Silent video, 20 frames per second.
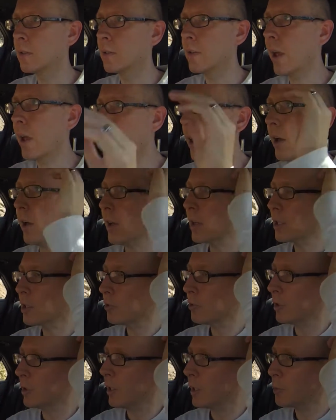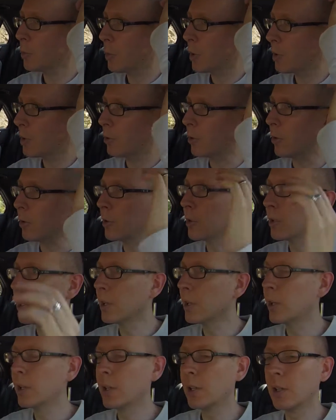Yeah, excellent. That's pretty cool.
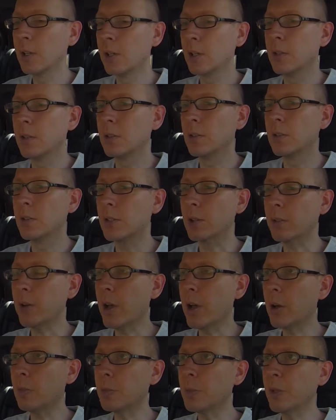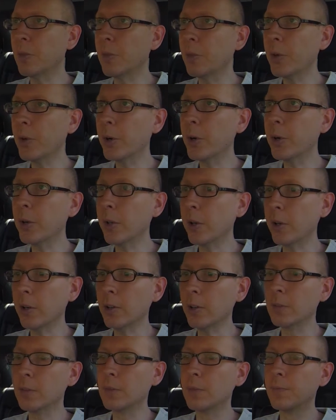So now I'm in third
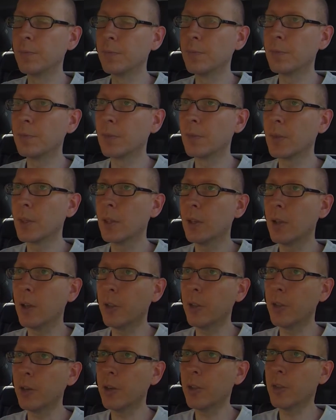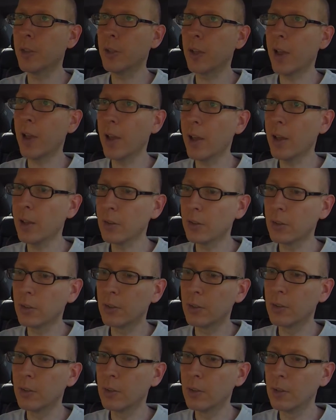here. I hit the gas
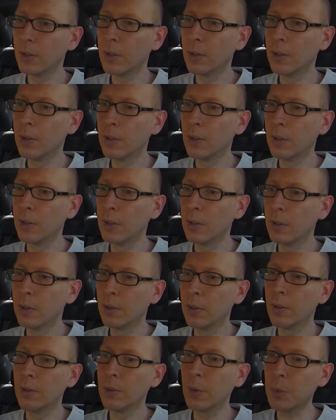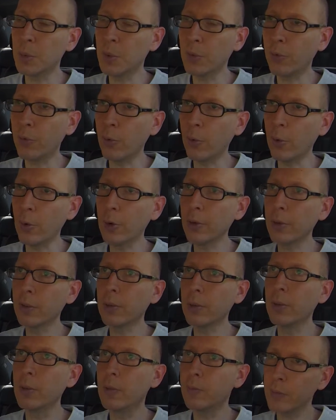to fourth,
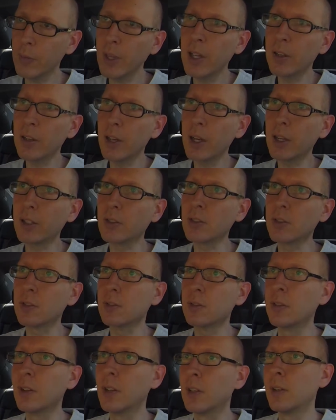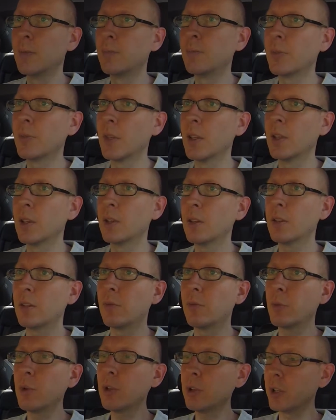and nice,
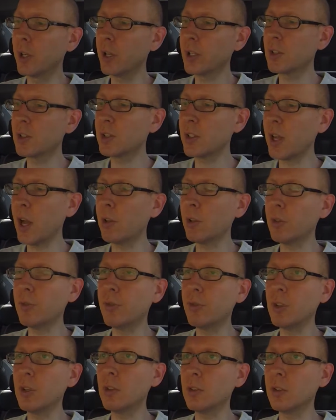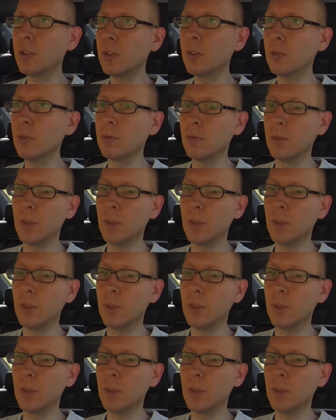really nice solid feel too.